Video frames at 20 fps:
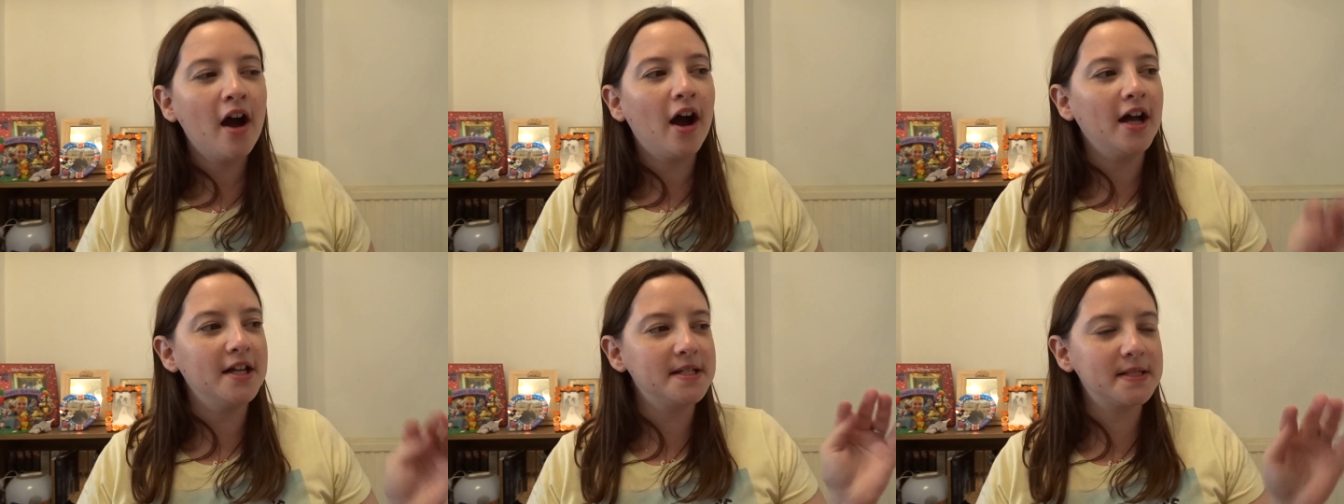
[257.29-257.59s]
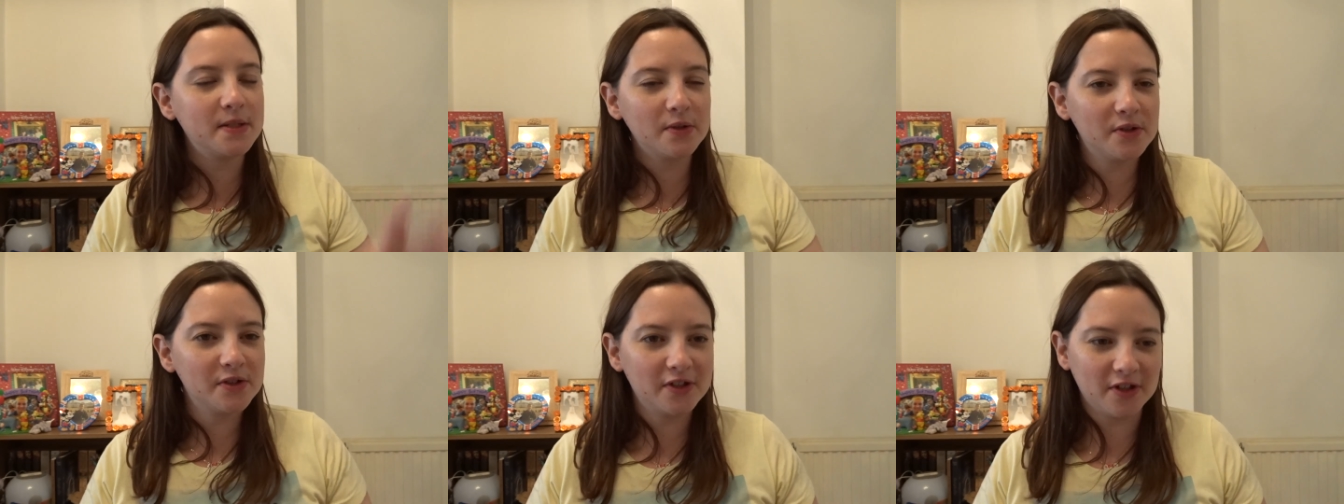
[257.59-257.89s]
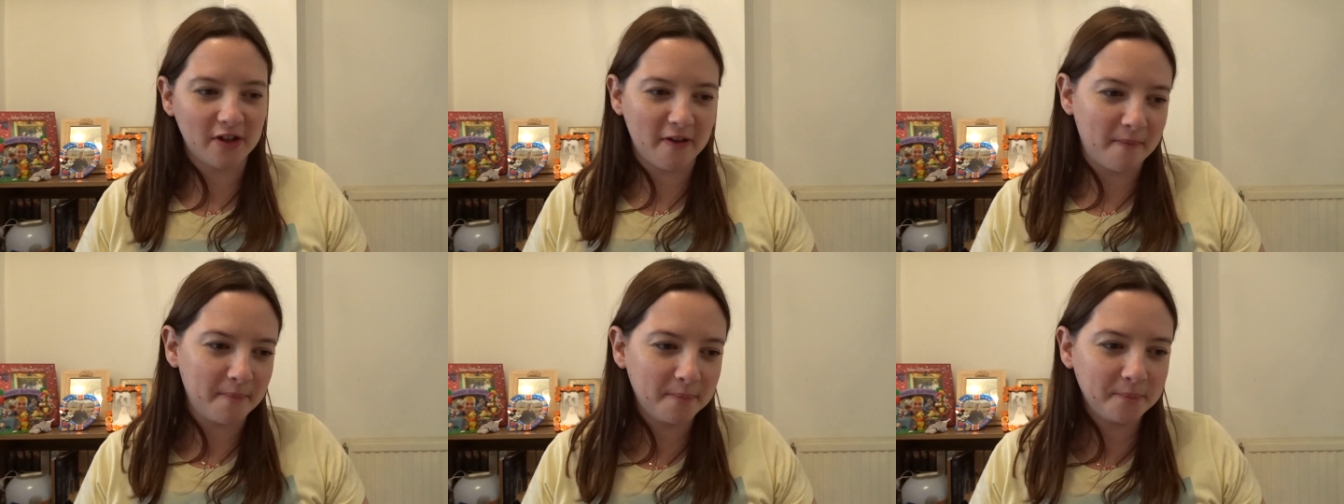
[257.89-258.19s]
I saw
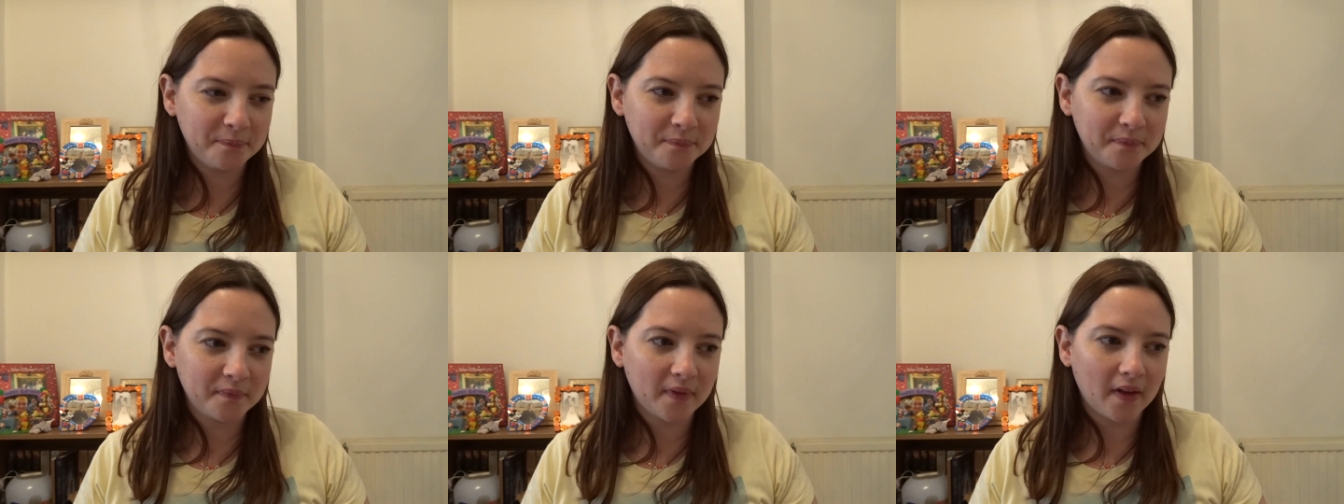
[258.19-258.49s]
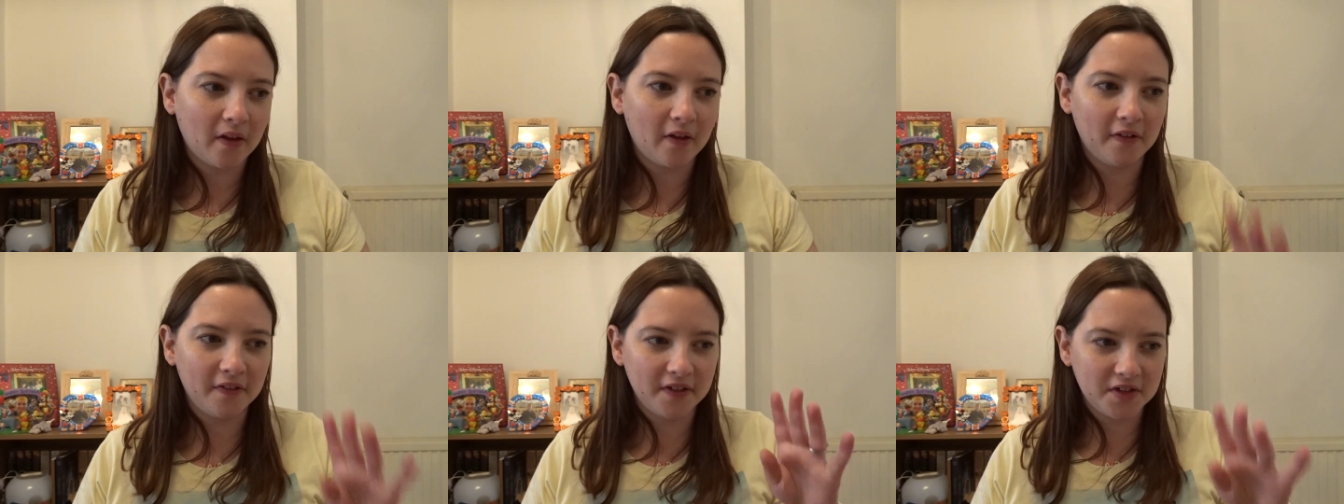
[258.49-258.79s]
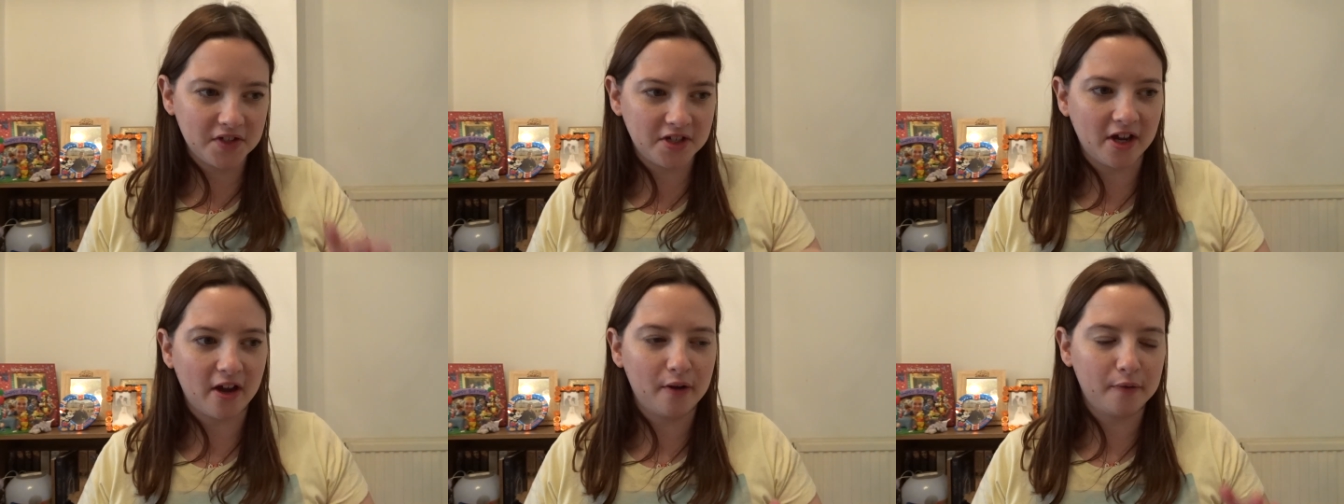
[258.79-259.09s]
them on the
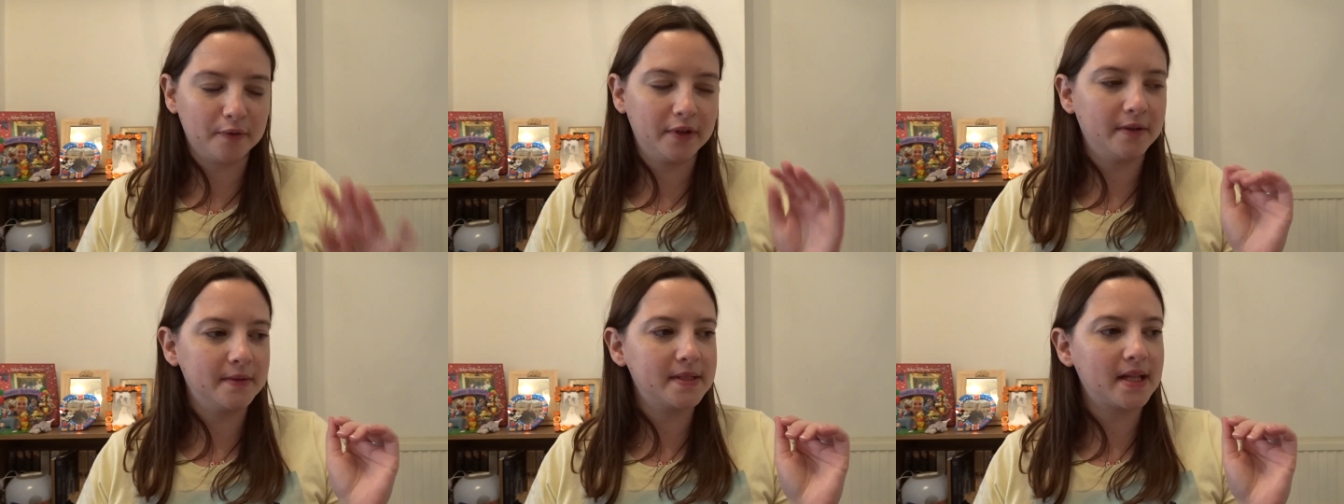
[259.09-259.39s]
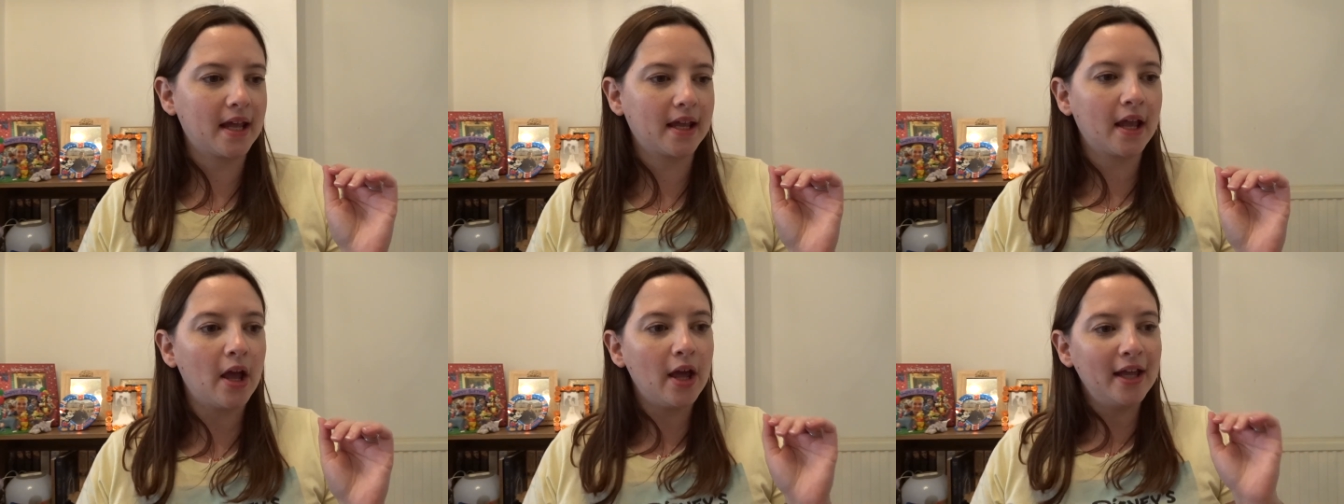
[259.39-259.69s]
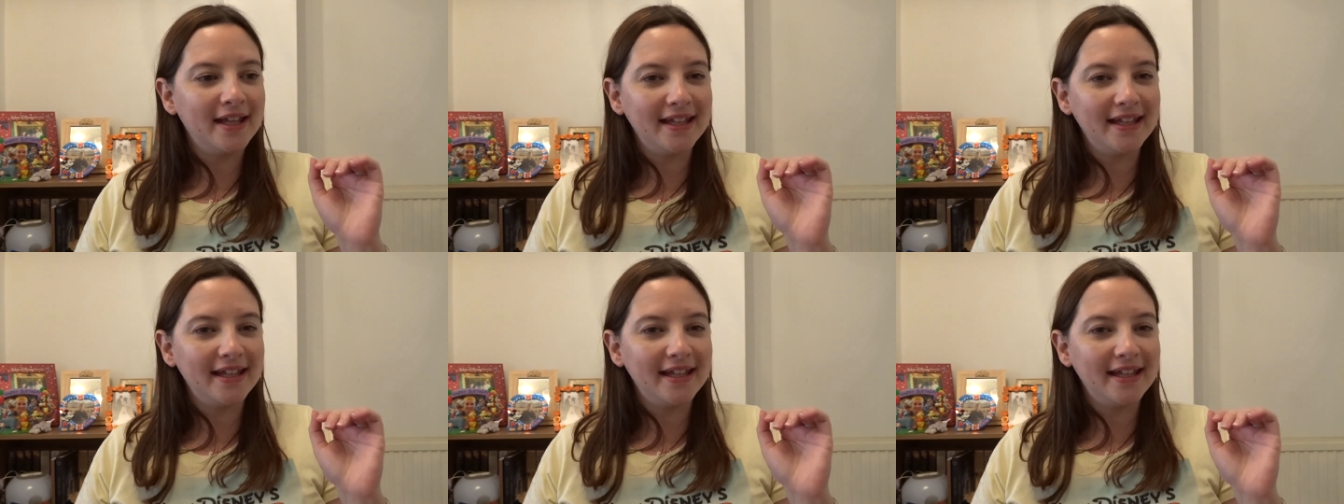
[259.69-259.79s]
shelf and I was like,